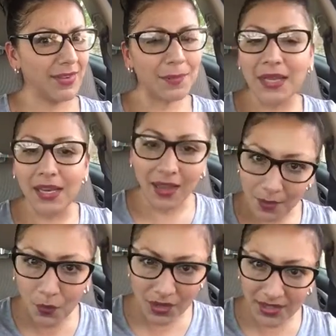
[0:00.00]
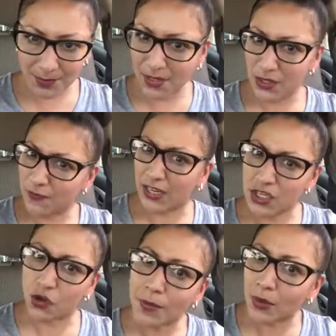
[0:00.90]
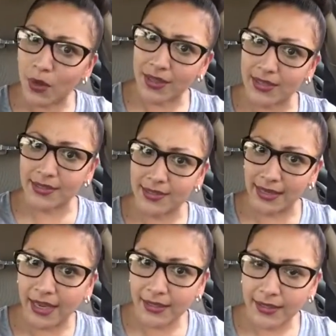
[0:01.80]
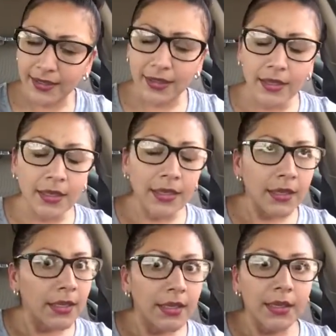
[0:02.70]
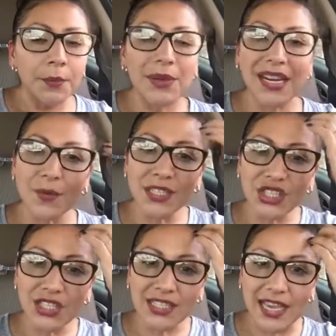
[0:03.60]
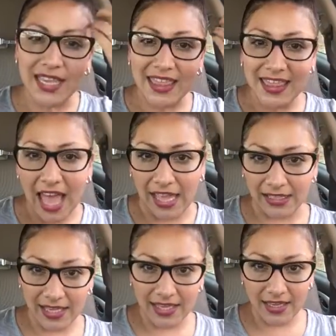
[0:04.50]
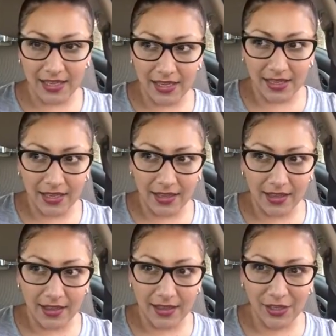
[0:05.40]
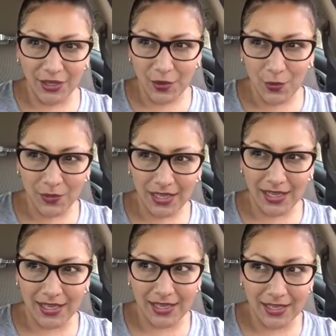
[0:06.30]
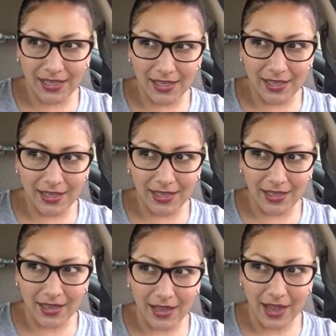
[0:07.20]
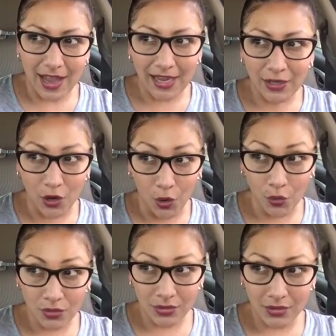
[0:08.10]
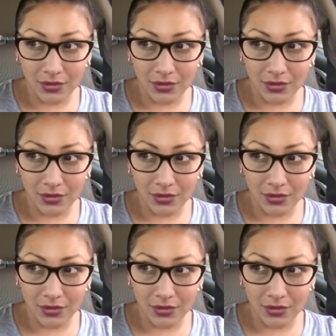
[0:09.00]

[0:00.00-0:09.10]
wait a minute, I'm wearing this because you fucking told me to wear this, dick. But it was just like that, like, you know, like, I know